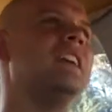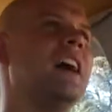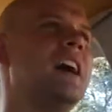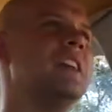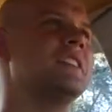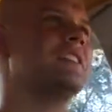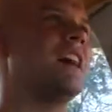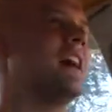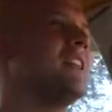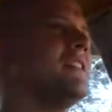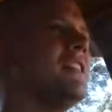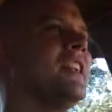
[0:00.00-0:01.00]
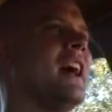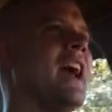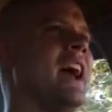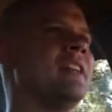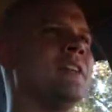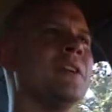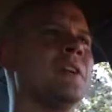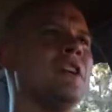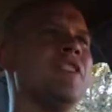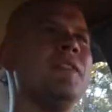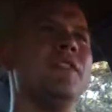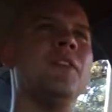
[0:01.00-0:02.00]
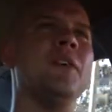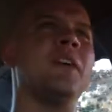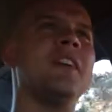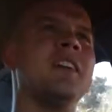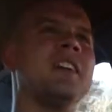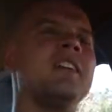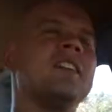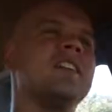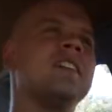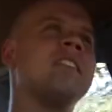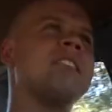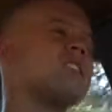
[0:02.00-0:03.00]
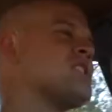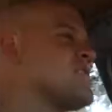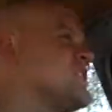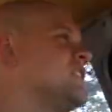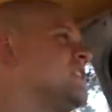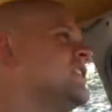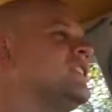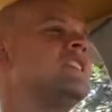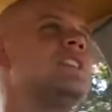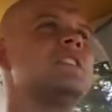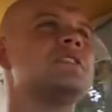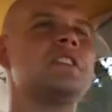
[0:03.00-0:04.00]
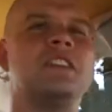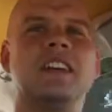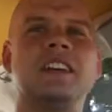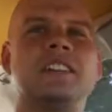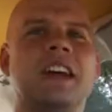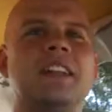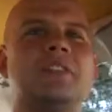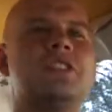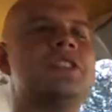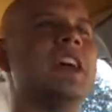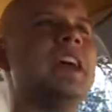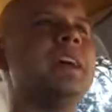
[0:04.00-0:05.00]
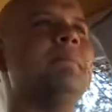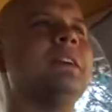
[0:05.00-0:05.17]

And a side of it that I hadn't heard of before, which I think is kind of a shame